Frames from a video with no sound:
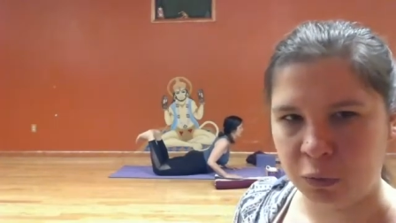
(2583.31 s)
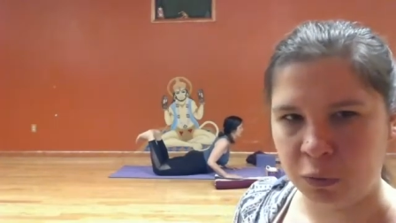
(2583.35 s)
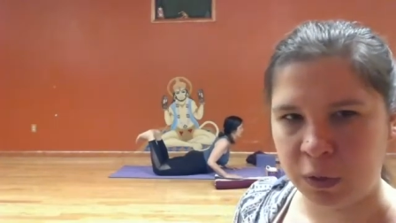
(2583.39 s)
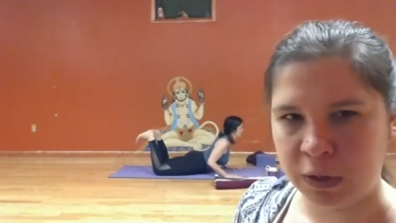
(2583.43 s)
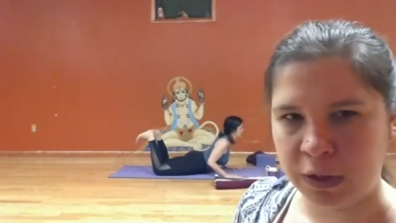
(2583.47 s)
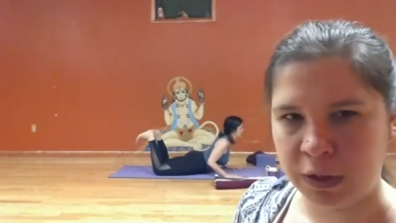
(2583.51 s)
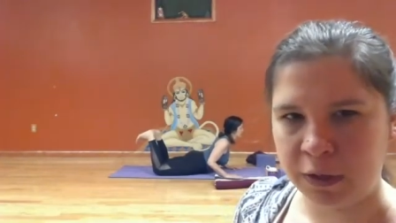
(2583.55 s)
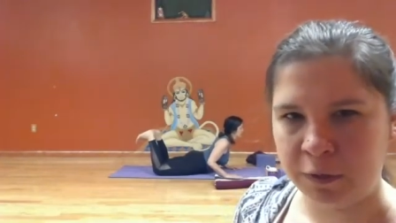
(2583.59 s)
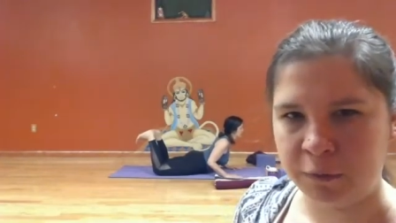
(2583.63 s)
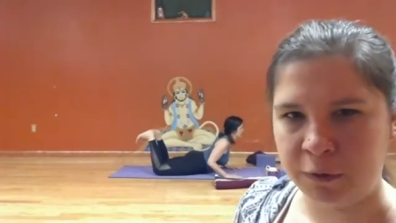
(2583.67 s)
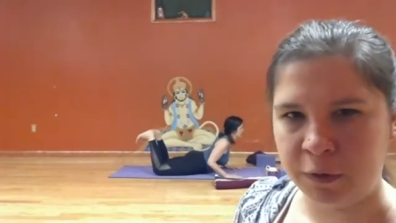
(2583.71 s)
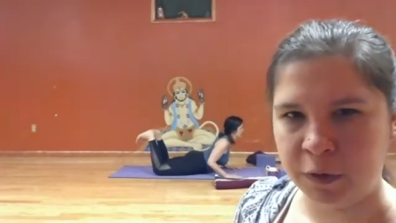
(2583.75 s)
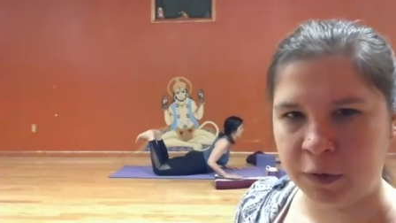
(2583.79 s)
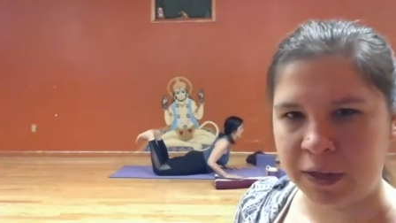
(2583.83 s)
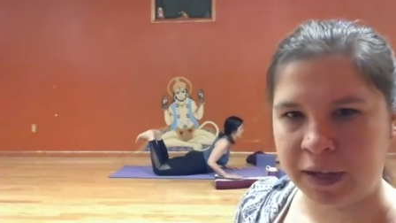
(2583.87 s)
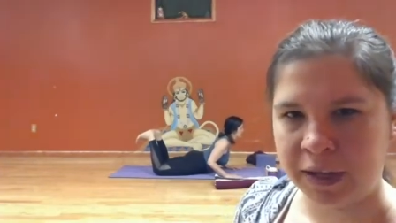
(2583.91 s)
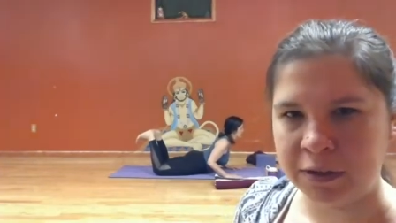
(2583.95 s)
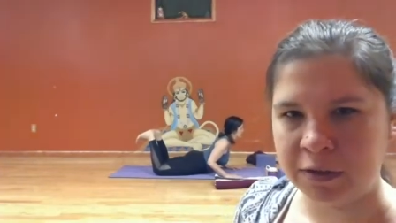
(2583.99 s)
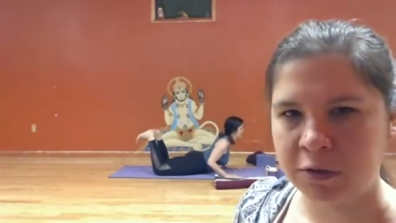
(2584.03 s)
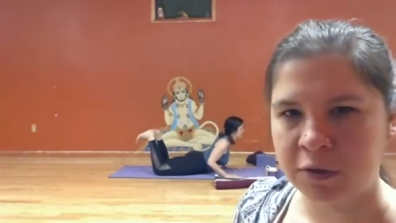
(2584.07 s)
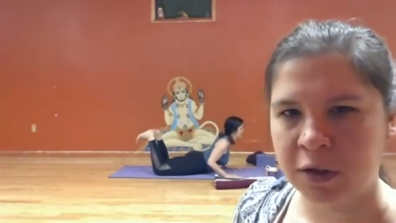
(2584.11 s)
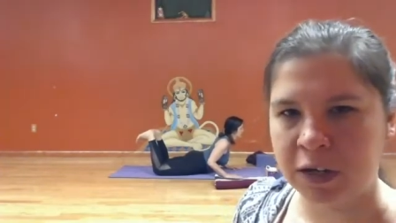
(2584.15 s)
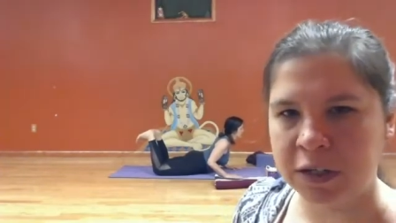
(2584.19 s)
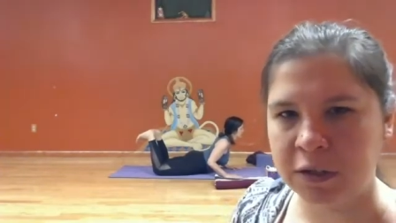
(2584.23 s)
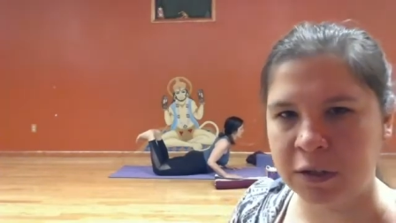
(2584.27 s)
really feel that
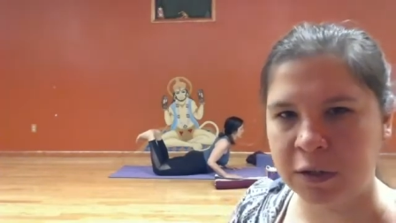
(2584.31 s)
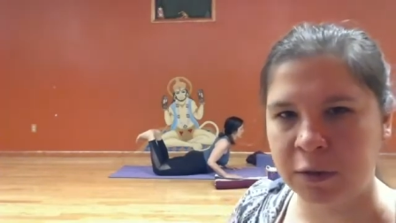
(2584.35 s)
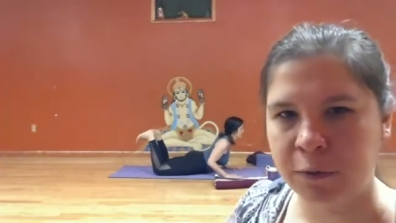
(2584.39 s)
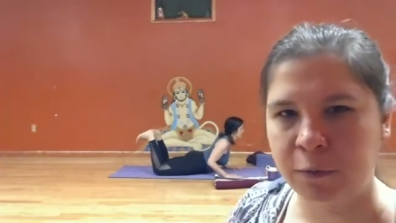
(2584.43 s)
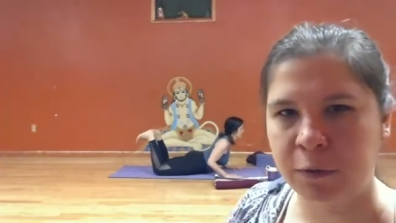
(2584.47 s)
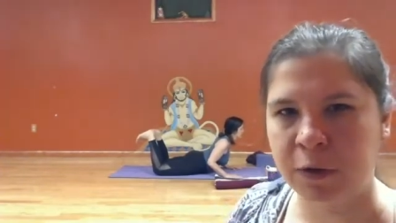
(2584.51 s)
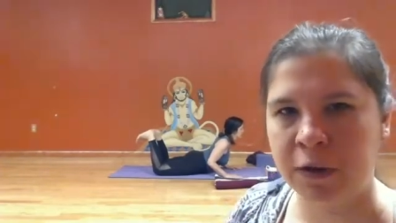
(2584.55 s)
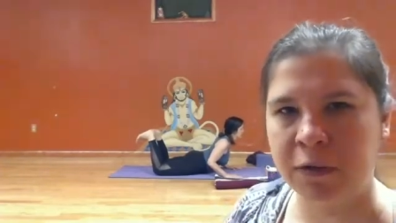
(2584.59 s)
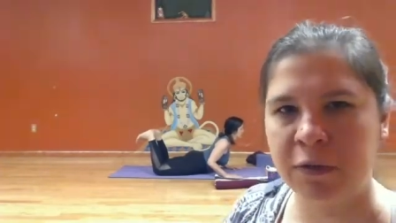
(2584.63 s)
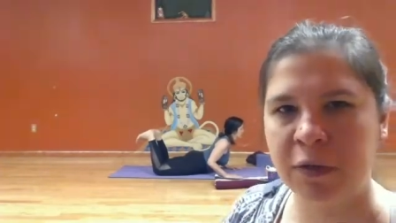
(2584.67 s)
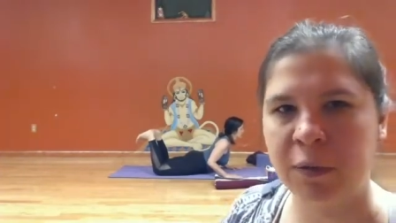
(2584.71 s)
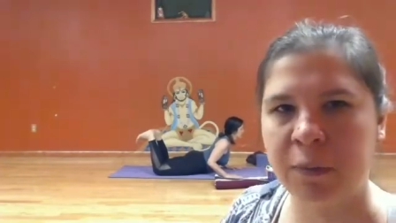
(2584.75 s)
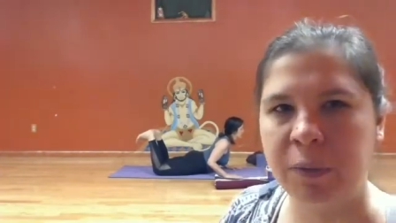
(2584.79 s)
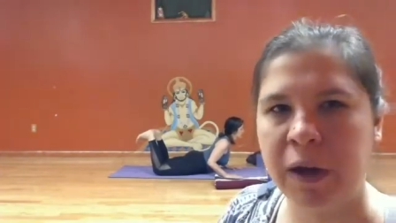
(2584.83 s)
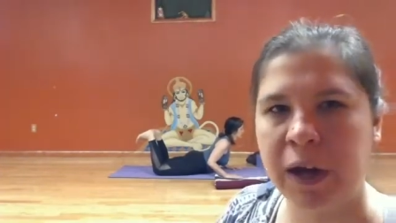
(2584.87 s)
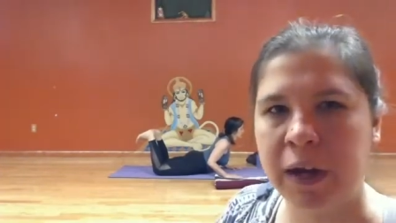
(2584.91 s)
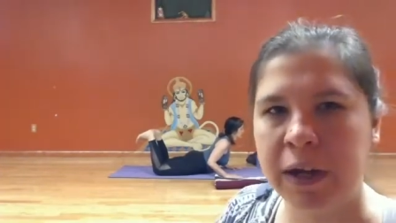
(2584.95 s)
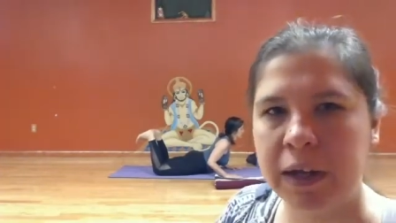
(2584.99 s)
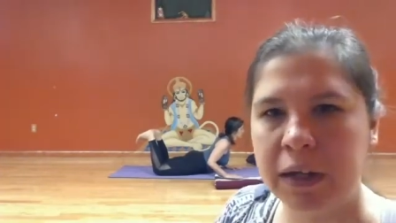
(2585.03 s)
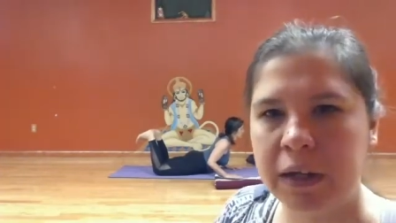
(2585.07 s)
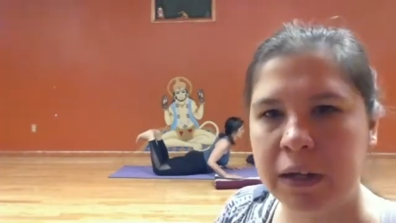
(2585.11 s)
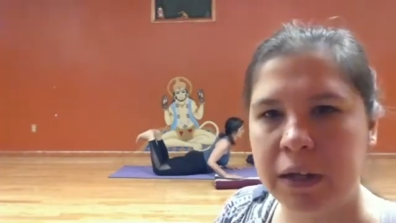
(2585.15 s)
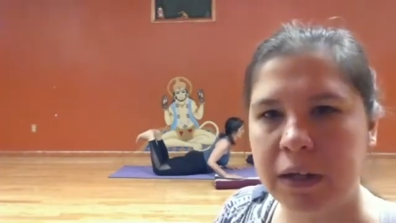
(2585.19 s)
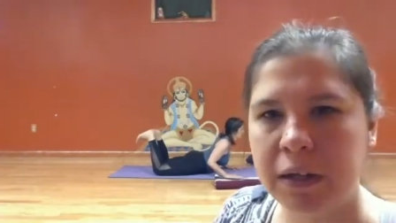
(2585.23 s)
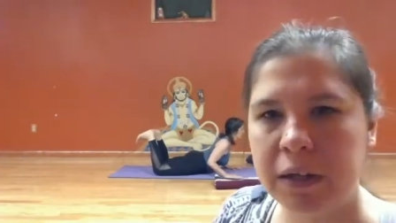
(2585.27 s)
stretch at the front of the
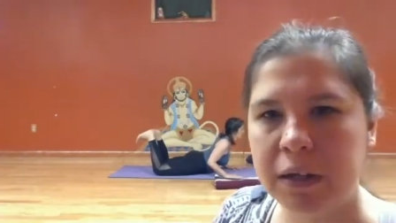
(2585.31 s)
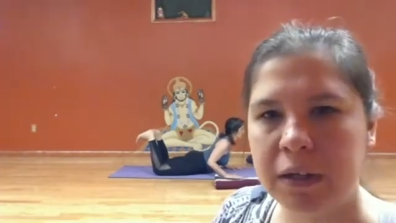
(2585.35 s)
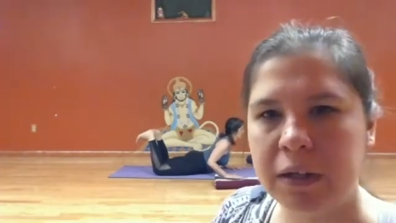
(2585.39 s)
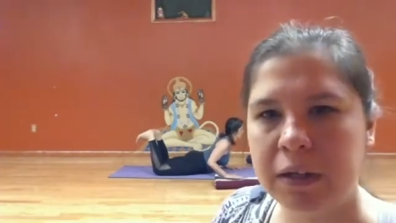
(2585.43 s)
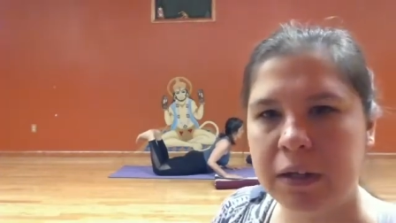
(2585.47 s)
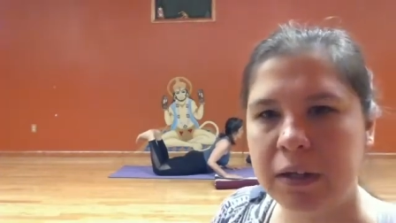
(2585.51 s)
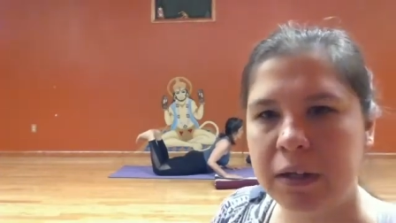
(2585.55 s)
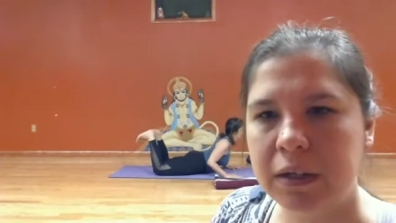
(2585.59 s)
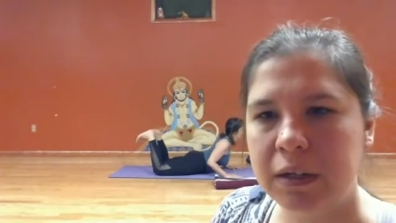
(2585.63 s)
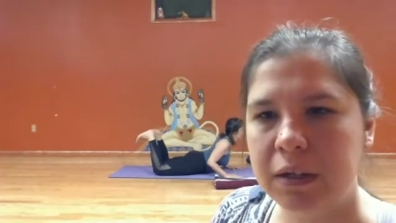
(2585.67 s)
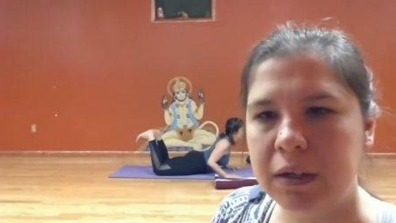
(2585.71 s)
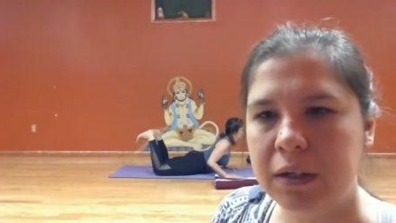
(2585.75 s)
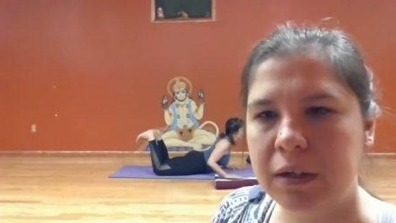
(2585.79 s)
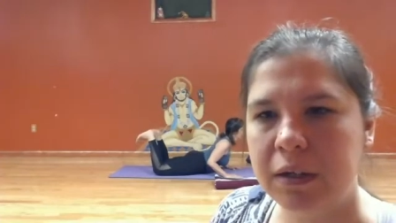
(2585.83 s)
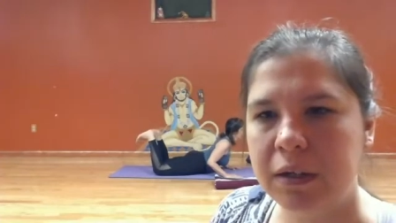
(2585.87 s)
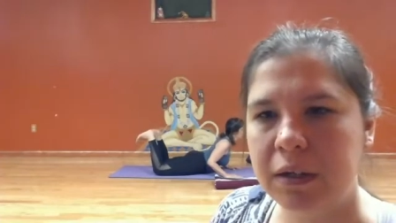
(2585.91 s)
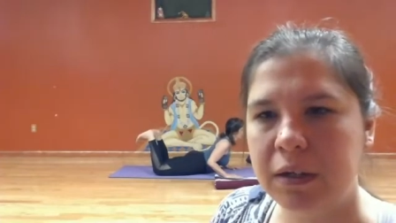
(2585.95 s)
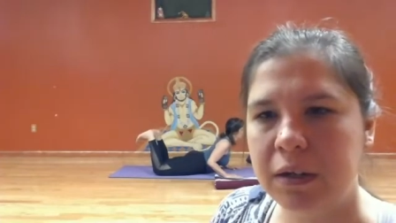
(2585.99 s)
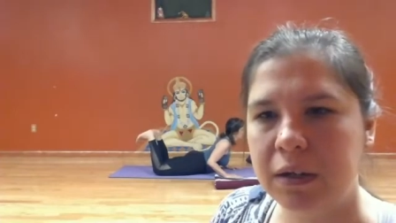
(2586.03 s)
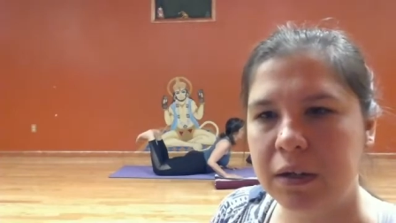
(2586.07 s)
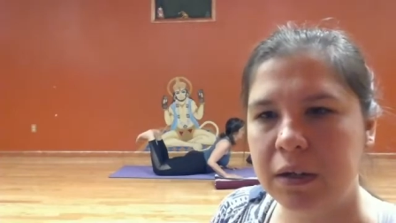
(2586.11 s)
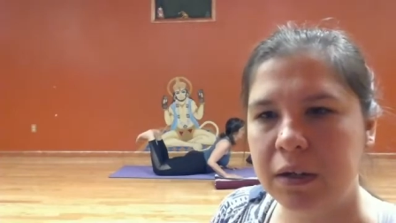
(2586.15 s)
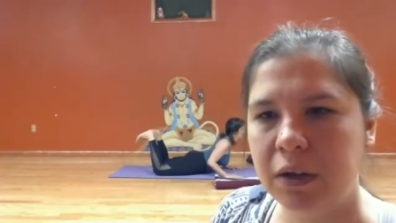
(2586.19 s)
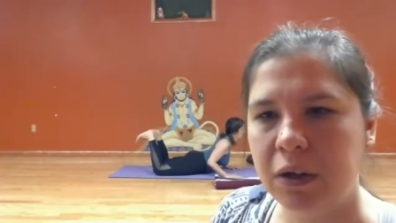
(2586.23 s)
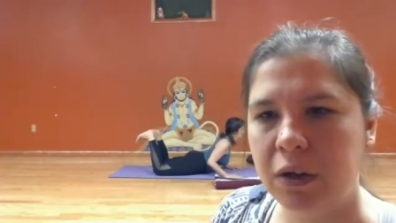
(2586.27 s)
body.
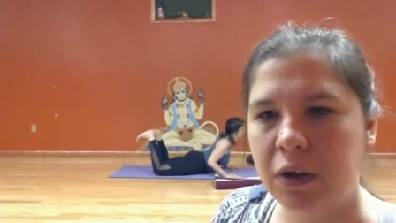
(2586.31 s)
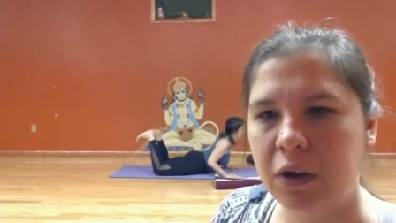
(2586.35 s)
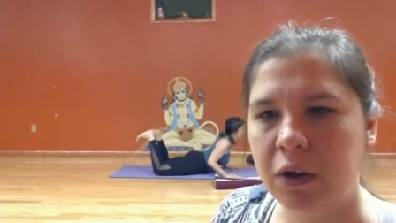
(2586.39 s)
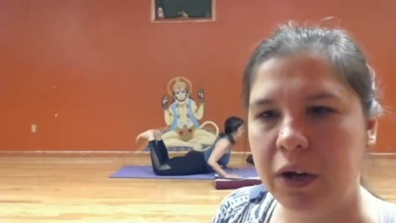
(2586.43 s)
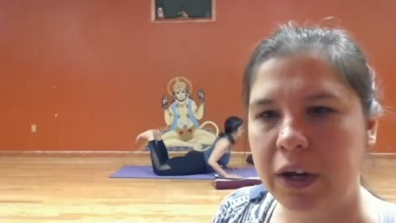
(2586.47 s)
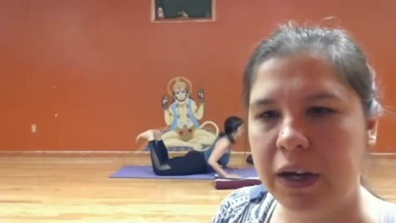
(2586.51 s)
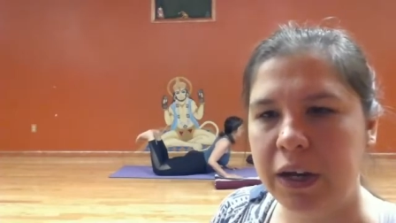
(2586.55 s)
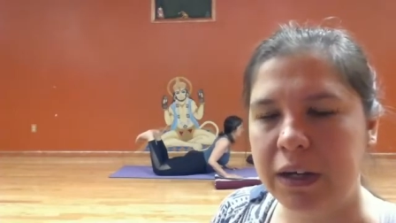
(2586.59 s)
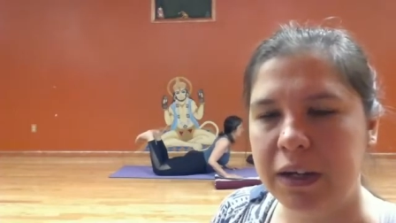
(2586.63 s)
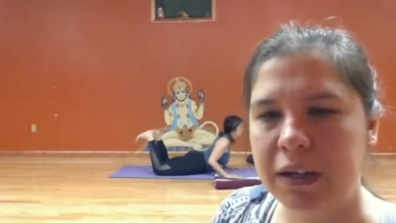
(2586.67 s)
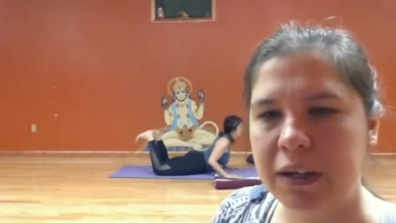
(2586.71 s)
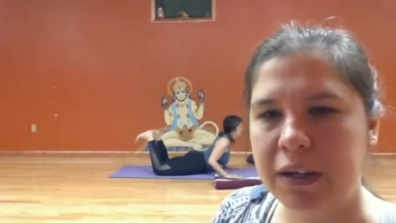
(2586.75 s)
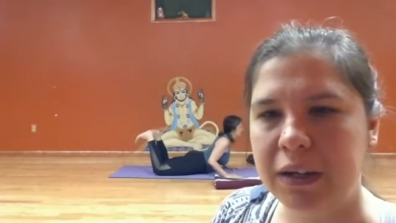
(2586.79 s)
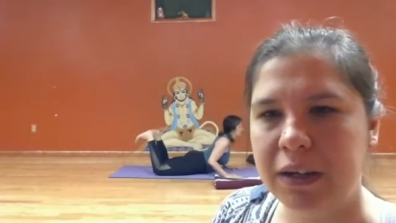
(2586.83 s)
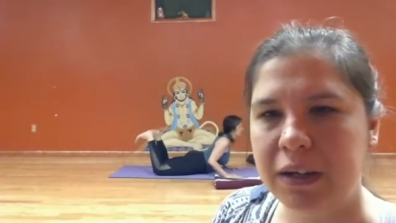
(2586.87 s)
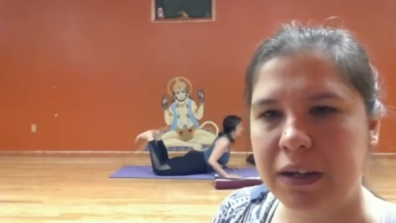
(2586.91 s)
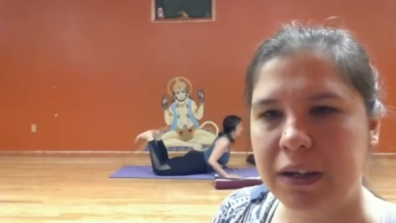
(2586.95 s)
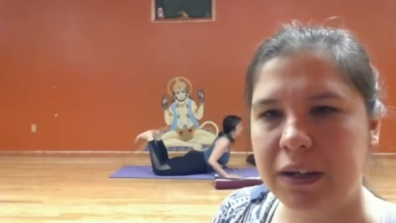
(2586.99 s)
Good.